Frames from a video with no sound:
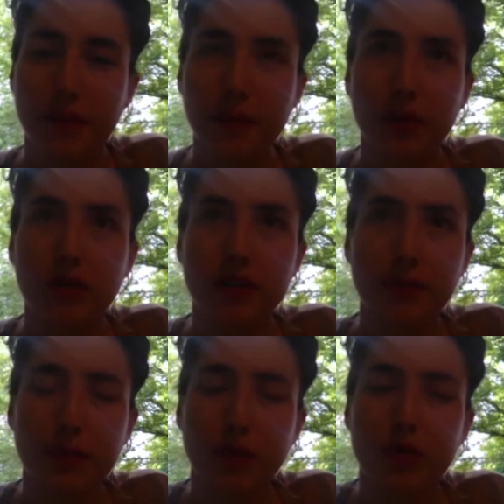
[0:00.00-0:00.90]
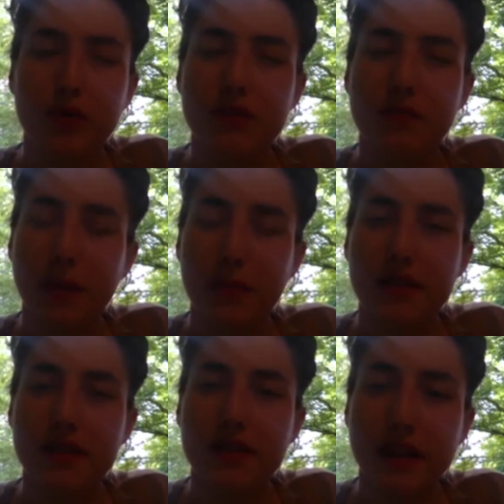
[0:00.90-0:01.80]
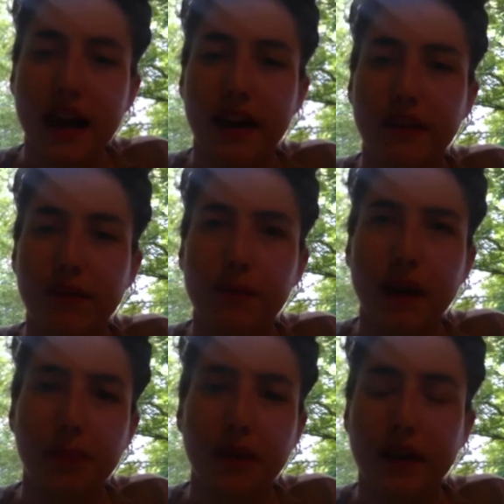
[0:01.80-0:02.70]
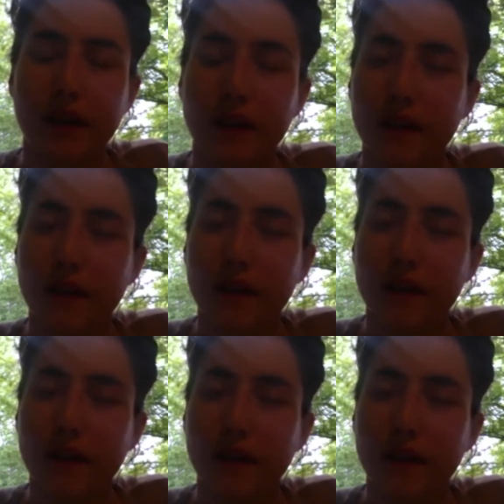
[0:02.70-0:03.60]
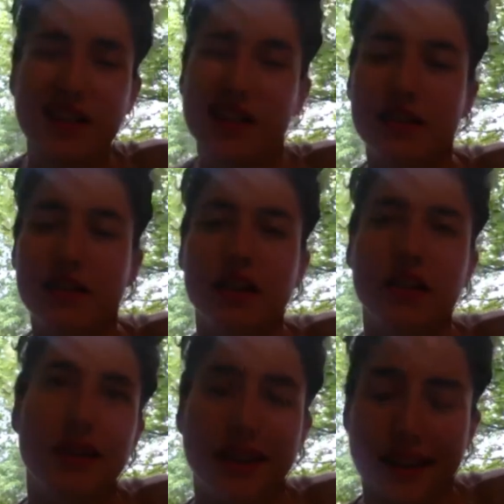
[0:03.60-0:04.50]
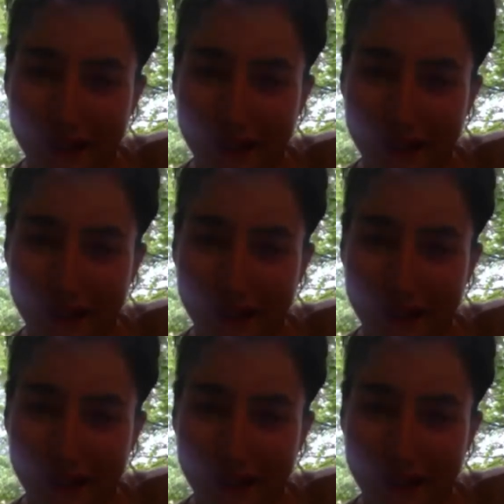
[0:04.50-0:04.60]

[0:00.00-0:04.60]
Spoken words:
People could maybe stay 16 minutes